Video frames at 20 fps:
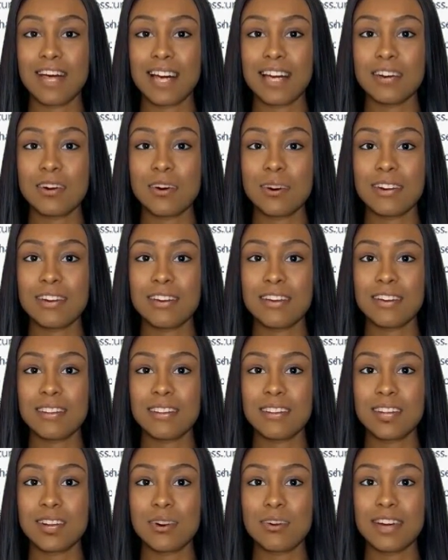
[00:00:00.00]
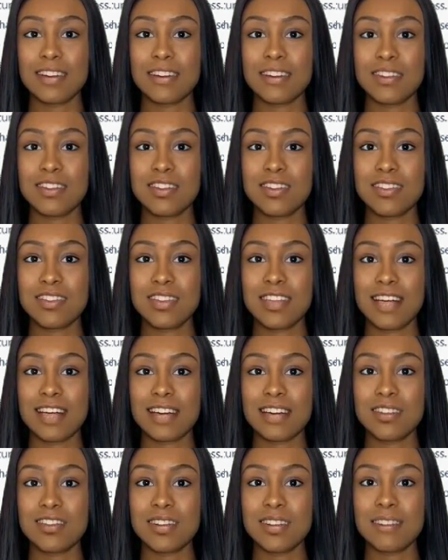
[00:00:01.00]
Anger. During this
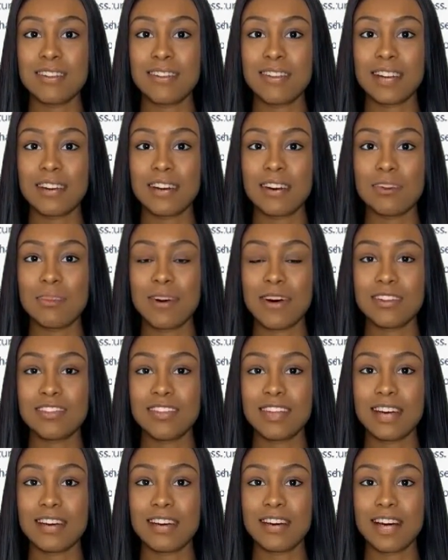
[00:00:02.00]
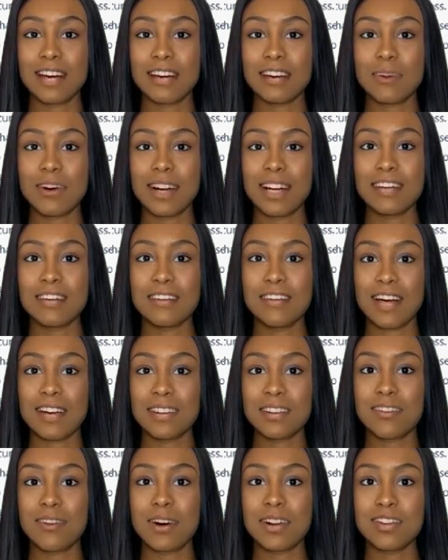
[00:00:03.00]
stage, people may feel angry
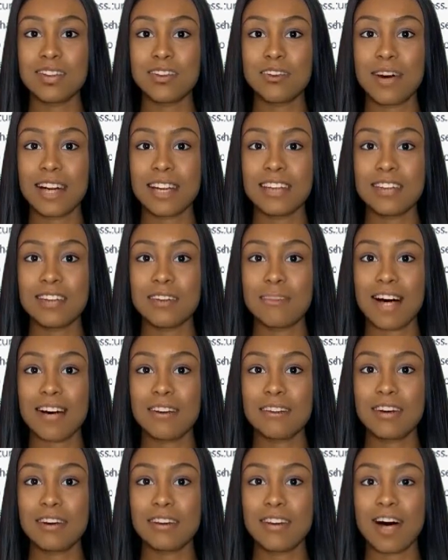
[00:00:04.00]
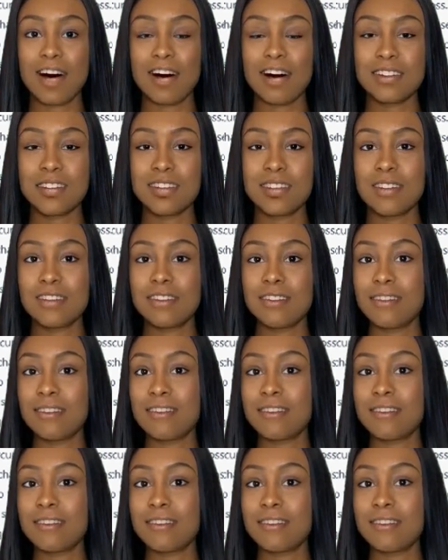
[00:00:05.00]
and frustrated about the loss.